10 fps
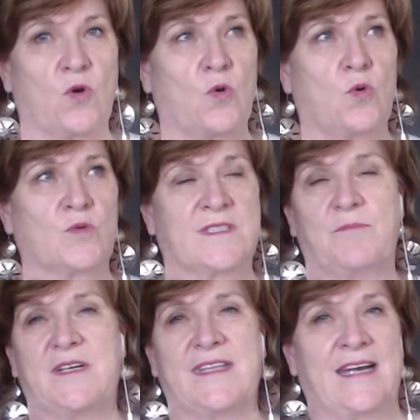or
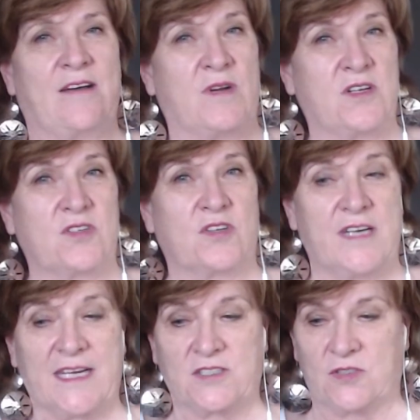somebody that I wanted to
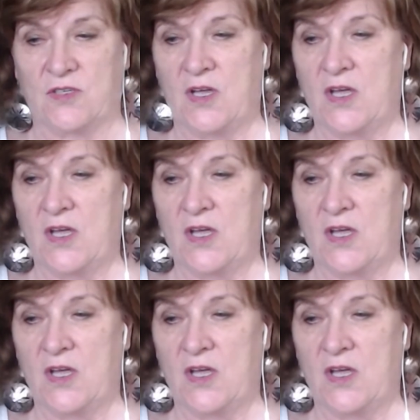connect to.